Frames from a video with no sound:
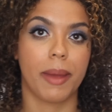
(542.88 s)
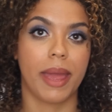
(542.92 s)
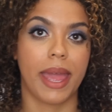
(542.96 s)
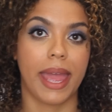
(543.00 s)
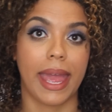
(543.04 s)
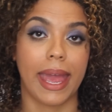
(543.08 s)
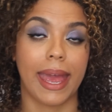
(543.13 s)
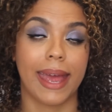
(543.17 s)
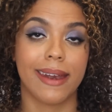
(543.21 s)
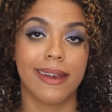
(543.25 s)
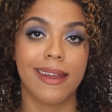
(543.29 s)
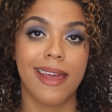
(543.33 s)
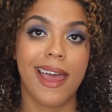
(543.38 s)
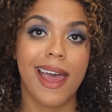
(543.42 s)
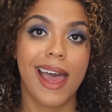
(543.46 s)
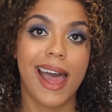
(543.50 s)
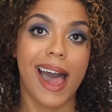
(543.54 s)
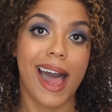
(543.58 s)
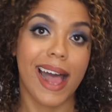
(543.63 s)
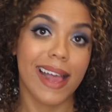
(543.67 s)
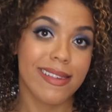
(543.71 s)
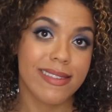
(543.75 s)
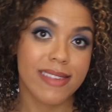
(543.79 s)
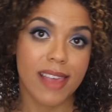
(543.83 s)
pan.
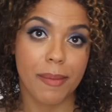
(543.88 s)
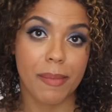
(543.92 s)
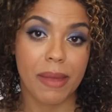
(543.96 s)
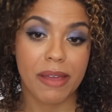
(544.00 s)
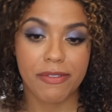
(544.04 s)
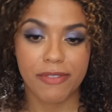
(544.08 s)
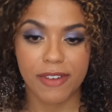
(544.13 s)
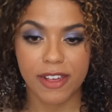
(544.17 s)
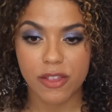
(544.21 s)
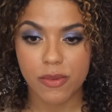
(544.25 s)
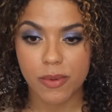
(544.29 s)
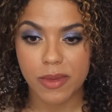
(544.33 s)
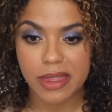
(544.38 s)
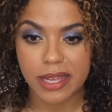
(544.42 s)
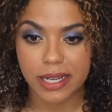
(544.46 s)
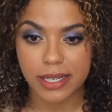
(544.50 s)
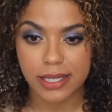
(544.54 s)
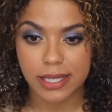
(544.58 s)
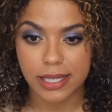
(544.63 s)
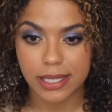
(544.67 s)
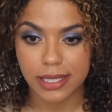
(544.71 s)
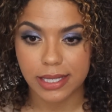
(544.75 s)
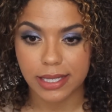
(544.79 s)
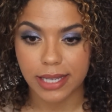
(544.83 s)
I set my face with
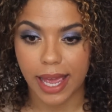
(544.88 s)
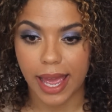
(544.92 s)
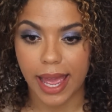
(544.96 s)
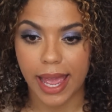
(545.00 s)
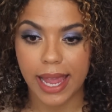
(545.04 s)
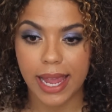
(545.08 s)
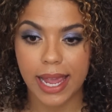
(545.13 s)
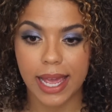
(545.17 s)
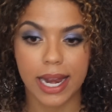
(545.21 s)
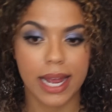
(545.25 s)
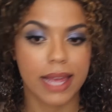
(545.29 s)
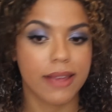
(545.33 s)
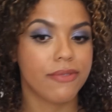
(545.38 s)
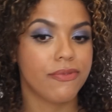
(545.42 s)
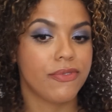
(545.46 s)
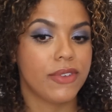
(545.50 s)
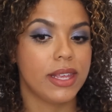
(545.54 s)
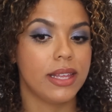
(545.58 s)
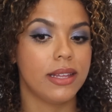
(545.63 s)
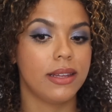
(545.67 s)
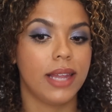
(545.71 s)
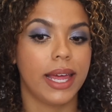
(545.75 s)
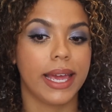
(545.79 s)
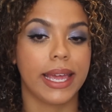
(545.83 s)
it today and I
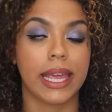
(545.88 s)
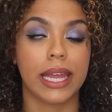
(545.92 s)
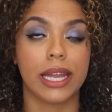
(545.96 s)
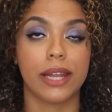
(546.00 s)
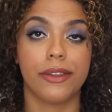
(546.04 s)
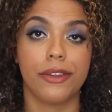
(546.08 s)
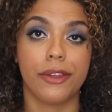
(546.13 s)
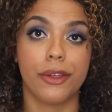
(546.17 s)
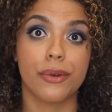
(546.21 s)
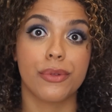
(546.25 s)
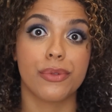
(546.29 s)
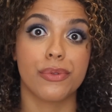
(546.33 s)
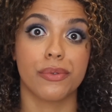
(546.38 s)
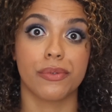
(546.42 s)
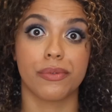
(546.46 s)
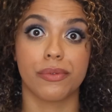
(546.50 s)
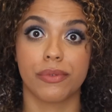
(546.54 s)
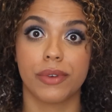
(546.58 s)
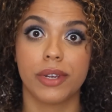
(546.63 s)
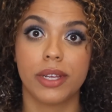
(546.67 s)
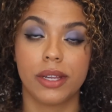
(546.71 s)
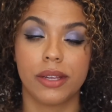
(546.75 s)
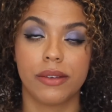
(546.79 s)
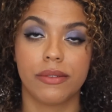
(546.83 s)
feel like it looks
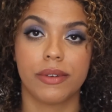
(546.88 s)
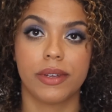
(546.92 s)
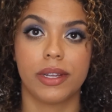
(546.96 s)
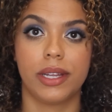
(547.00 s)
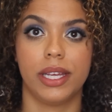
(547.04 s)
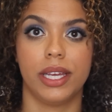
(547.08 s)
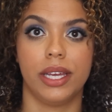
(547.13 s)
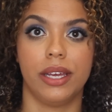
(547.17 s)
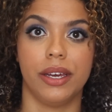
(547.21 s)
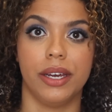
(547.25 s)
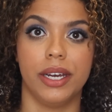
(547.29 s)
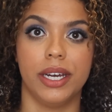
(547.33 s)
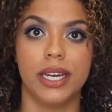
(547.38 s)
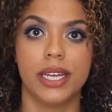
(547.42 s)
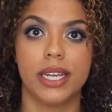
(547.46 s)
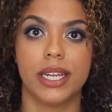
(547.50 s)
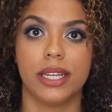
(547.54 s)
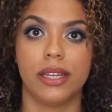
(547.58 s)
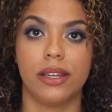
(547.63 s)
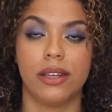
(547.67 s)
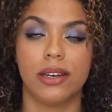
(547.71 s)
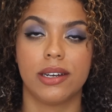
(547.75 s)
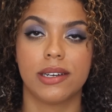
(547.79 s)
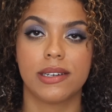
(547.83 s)
really, really really good.
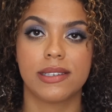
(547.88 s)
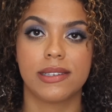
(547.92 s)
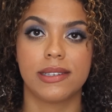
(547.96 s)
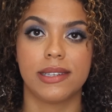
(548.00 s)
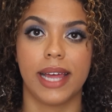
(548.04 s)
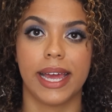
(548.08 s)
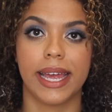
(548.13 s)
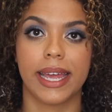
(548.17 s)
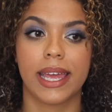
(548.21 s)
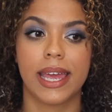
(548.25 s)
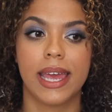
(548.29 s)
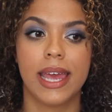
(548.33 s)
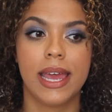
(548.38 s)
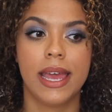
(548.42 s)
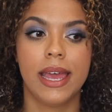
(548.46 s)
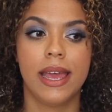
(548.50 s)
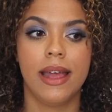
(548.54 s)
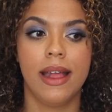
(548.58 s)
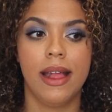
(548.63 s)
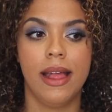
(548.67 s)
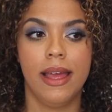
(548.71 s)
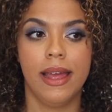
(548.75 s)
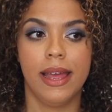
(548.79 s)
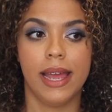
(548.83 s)
It looks like
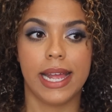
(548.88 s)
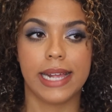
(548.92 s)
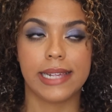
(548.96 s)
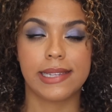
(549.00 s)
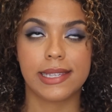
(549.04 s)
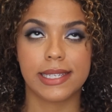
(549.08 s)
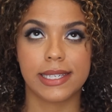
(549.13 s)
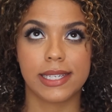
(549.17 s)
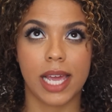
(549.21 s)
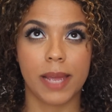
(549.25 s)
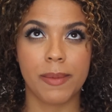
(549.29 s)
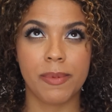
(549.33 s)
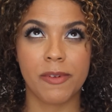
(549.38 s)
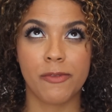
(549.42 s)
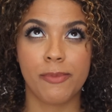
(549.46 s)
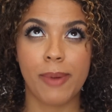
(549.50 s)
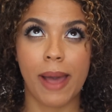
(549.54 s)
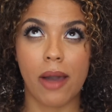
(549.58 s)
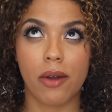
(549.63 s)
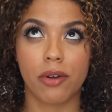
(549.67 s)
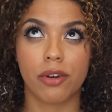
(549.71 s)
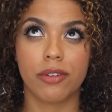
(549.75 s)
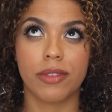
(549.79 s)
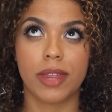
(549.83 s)
it's the type of
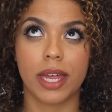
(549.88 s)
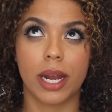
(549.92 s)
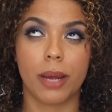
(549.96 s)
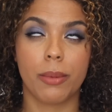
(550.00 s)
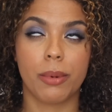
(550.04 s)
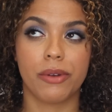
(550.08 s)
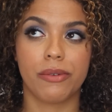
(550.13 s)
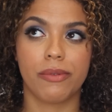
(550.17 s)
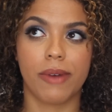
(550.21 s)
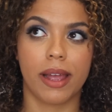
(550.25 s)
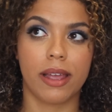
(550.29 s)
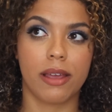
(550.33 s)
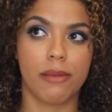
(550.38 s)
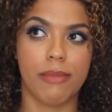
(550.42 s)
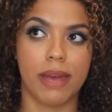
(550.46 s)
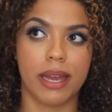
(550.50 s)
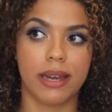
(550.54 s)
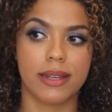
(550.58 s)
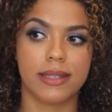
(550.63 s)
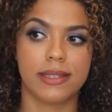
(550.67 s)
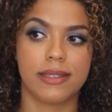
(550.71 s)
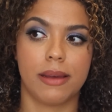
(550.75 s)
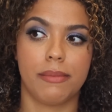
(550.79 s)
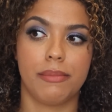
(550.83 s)
powder that I would
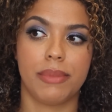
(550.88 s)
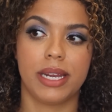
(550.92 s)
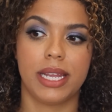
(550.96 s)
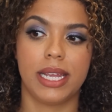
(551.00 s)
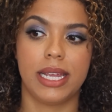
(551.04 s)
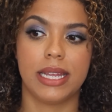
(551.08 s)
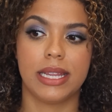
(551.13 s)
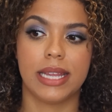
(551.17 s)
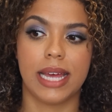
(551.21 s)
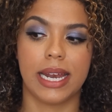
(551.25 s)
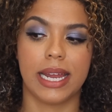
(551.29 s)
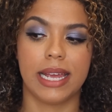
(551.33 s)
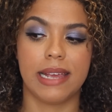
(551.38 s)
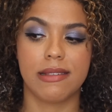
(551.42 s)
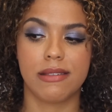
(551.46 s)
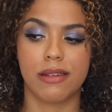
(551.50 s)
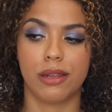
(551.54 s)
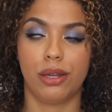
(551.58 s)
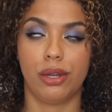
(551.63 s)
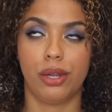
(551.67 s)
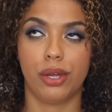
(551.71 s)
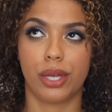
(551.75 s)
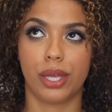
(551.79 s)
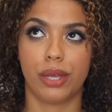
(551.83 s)
recommend to somebody that
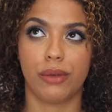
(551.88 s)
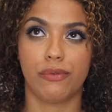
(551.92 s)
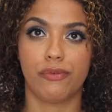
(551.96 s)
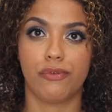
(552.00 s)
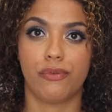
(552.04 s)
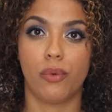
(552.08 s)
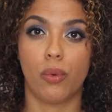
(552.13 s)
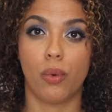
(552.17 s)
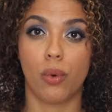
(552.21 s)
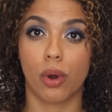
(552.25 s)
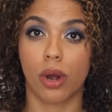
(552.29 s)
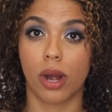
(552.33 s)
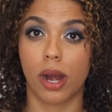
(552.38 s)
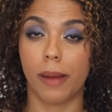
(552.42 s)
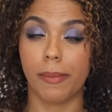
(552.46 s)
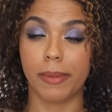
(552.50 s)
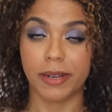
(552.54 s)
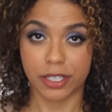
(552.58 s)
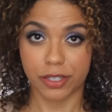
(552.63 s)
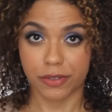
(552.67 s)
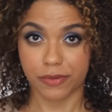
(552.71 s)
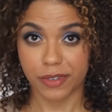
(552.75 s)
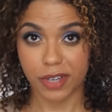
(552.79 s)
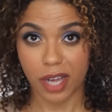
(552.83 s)
isn't looking for a
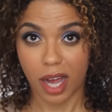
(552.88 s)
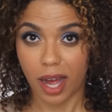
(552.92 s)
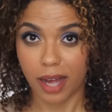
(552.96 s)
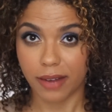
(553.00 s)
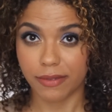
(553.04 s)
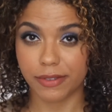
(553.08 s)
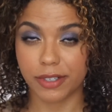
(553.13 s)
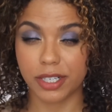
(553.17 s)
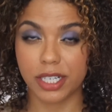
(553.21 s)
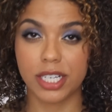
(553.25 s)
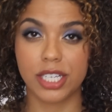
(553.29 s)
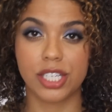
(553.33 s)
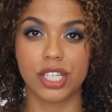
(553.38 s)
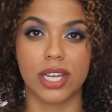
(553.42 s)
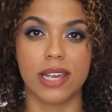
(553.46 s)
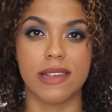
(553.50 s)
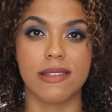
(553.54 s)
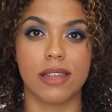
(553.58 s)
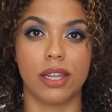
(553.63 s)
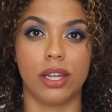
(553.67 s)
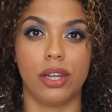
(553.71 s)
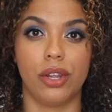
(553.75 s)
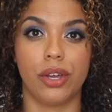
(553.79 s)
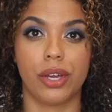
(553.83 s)
bunch of coverage,
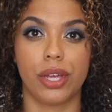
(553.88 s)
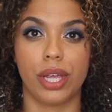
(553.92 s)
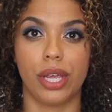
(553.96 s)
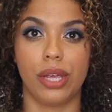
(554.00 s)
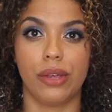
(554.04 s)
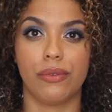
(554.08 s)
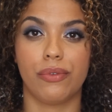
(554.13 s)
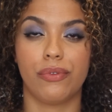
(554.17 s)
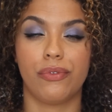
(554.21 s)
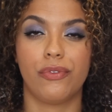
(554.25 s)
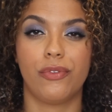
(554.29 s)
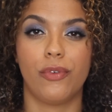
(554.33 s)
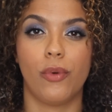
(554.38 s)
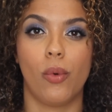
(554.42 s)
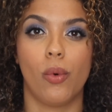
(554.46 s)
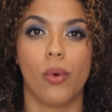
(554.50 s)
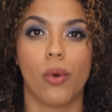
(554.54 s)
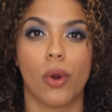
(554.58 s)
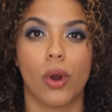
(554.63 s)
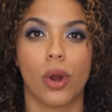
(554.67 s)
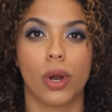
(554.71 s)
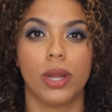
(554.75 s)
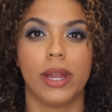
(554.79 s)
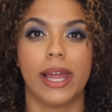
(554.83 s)
isn't looking
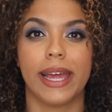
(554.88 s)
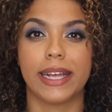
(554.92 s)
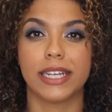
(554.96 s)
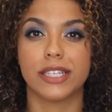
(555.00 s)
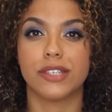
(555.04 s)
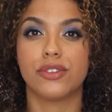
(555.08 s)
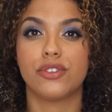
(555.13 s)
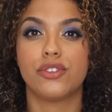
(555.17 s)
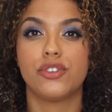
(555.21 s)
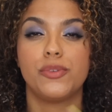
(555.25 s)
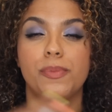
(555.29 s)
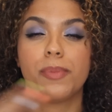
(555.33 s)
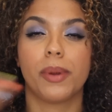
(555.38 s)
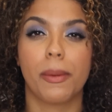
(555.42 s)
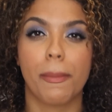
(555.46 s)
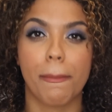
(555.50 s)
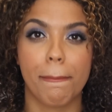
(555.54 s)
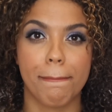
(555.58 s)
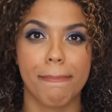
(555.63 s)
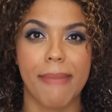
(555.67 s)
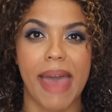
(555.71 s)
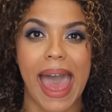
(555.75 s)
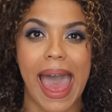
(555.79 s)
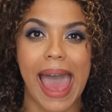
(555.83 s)
for like a super
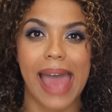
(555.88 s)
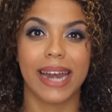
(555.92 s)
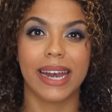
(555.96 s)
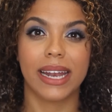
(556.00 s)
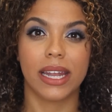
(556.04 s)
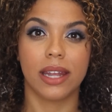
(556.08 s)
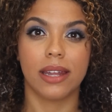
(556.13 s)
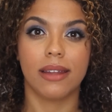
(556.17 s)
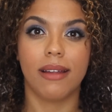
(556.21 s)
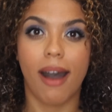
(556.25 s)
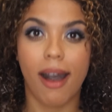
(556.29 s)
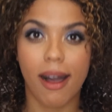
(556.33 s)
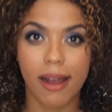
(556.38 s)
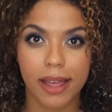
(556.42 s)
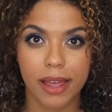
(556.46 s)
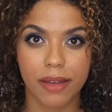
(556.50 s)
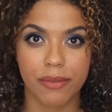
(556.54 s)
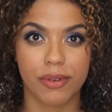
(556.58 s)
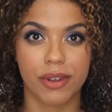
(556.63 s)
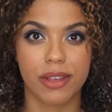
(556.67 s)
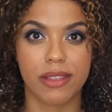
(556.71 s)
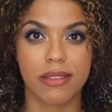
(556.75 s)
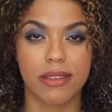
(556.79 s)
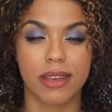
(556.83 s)
matte lock
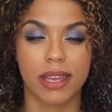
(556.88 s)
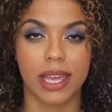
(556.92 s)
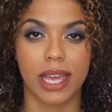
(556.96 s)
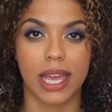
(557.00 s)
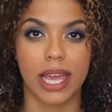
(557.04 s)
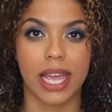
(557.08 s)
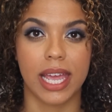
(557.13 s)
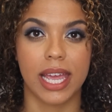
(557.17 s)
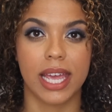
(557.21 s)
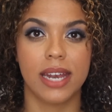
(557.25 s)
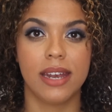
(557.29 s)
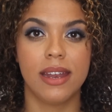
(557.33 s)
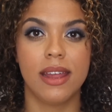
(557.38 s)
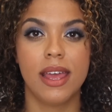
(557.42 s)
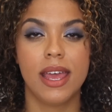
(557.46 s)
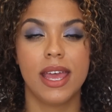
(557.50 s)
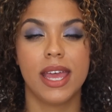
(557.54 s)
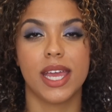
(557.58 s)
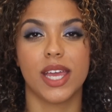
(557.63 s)
everything in.